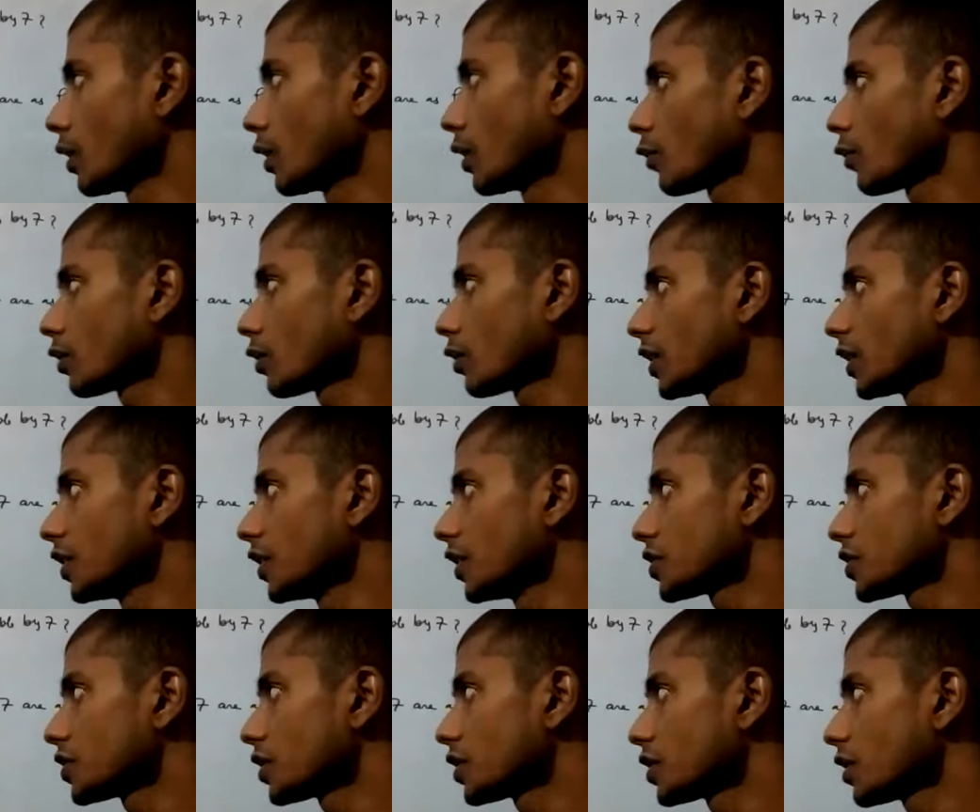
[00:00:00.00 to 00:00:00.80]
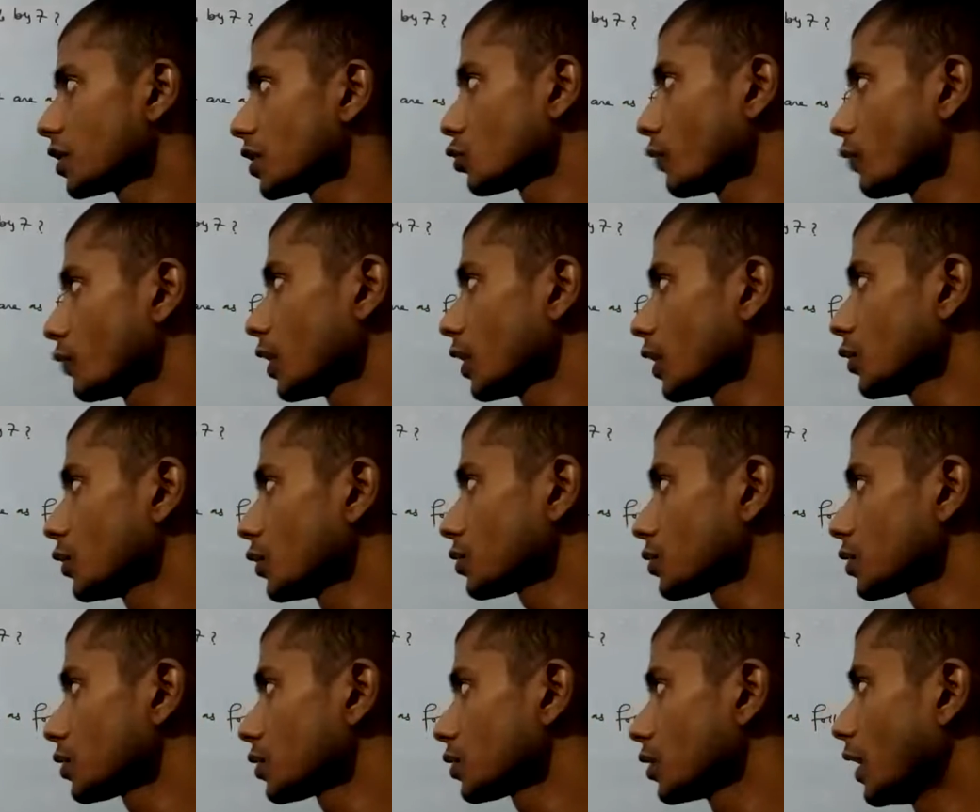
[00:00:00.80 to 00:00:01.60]
have got the initial two
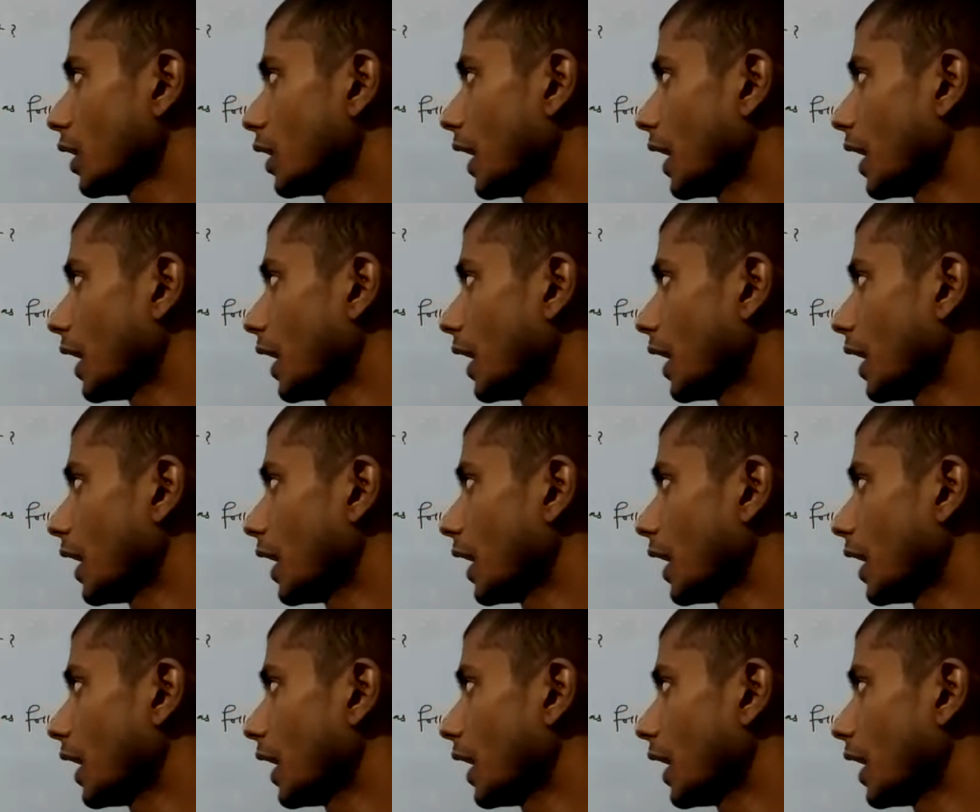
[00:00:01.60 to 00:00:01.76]
values